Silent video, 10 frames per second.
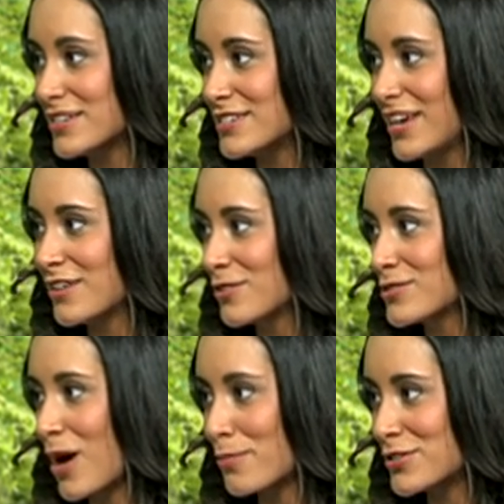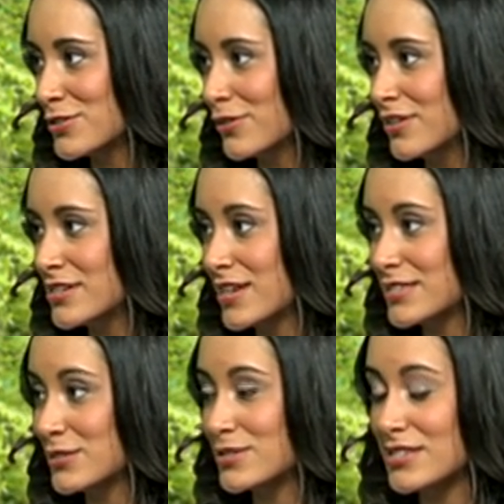to take those opportunities
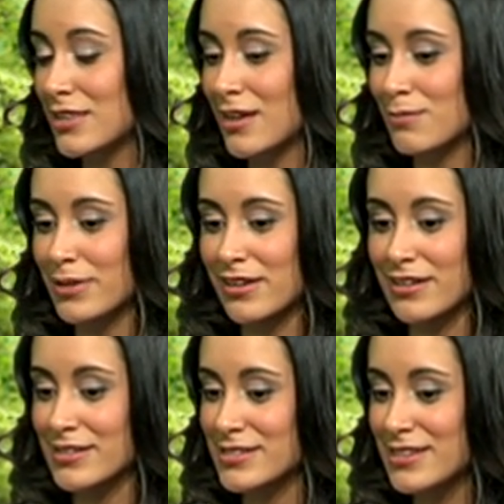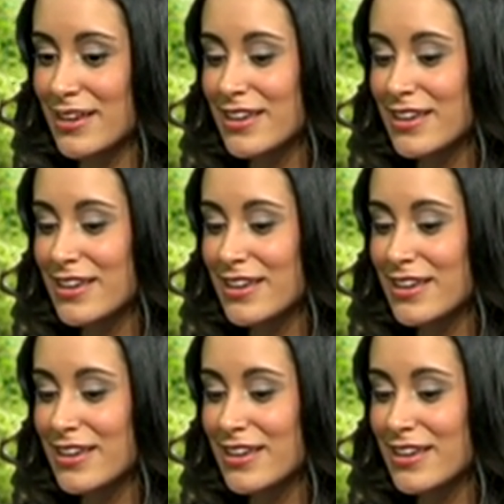as you see them, because